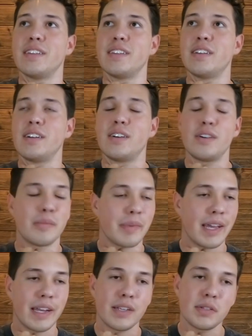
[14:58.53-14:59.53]
oh
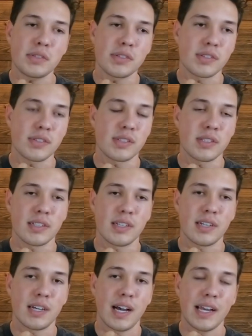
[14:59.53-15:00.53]
man, it was just,
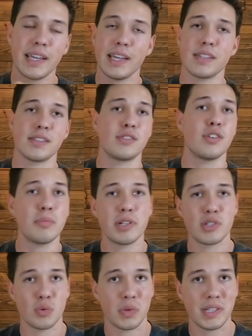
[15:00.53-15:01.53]
I gained so much
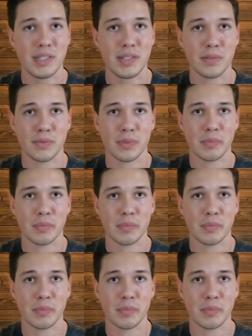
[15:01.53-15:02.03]
wisdom from